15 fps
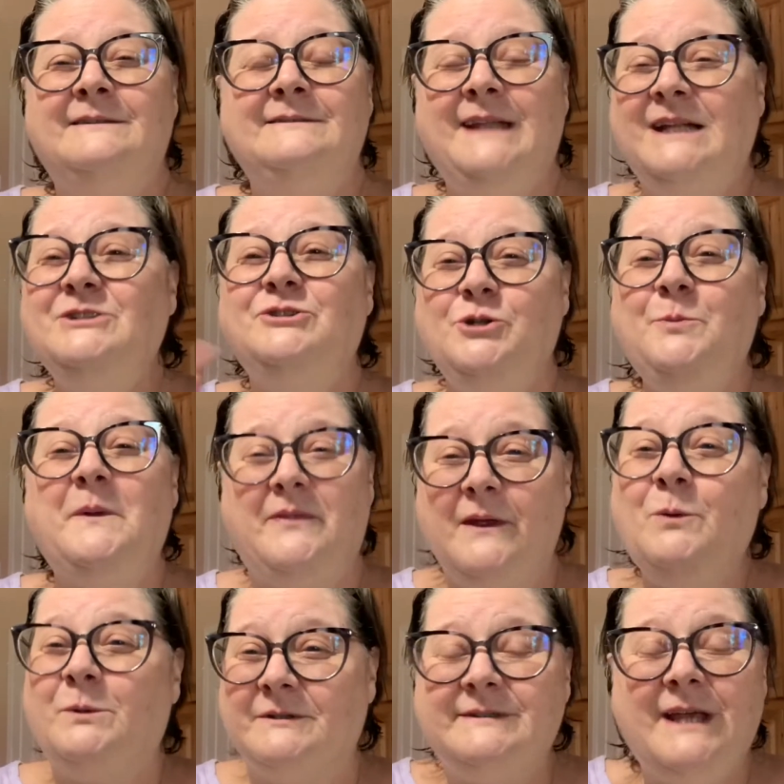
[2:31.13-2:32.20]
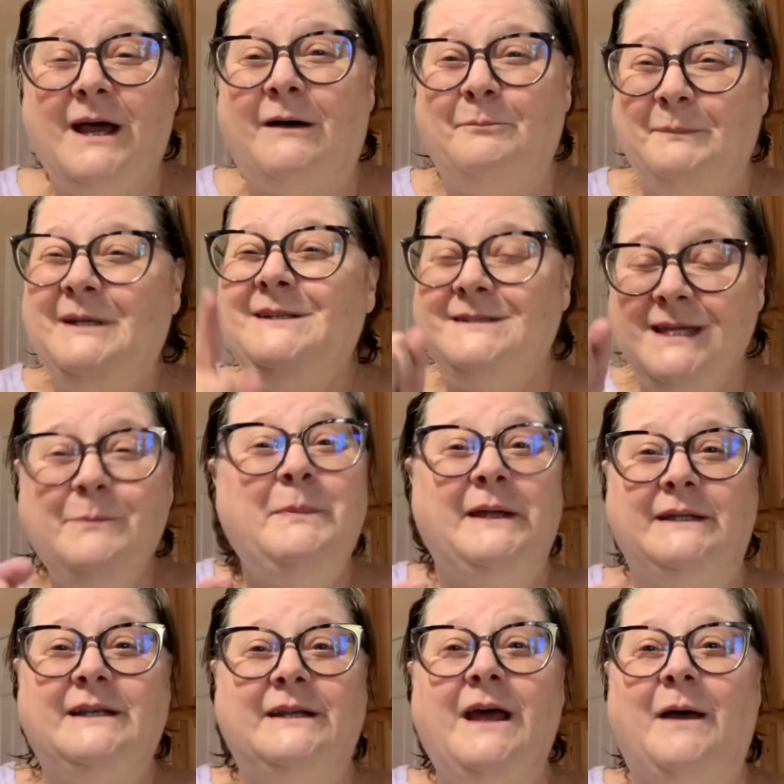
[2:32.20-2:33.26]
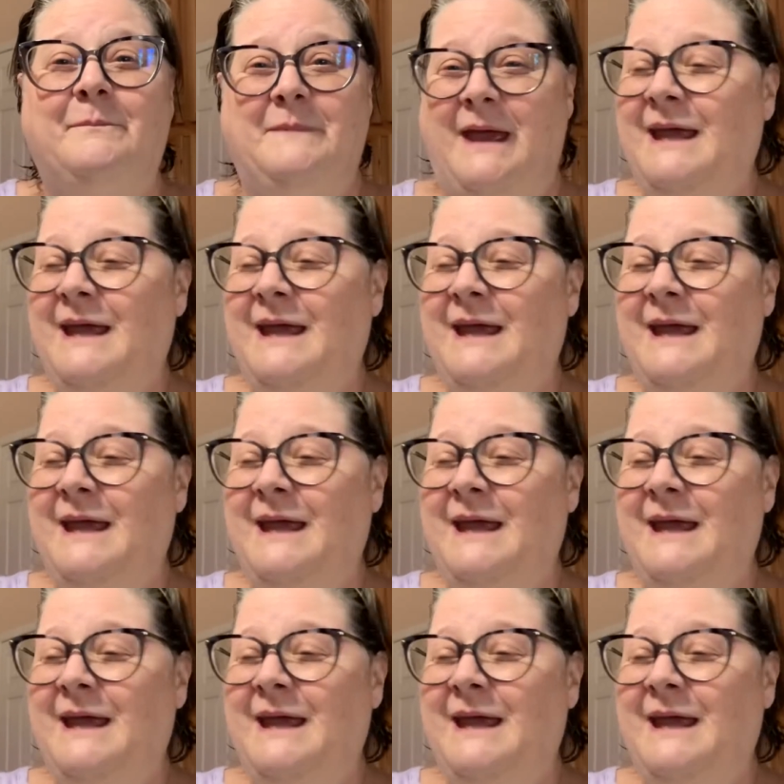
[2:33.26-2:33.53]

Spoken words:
that stupid thing will sell because he picked it up.